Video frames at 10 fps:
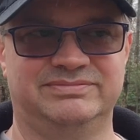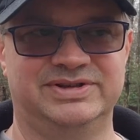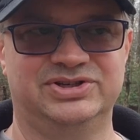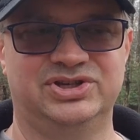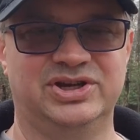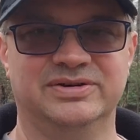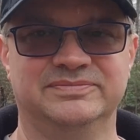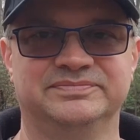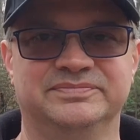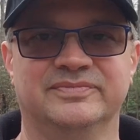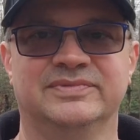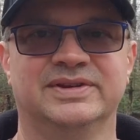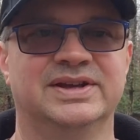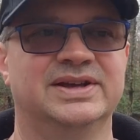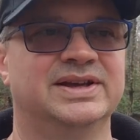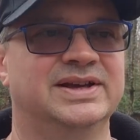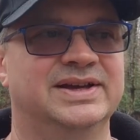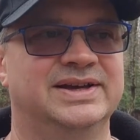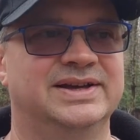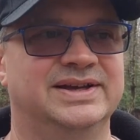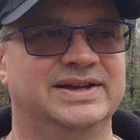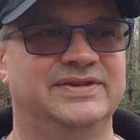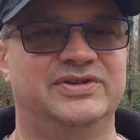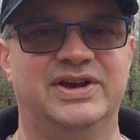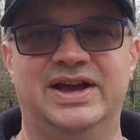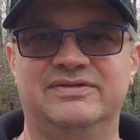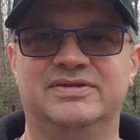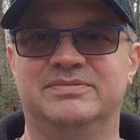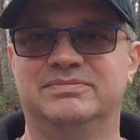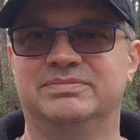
this year. If you have,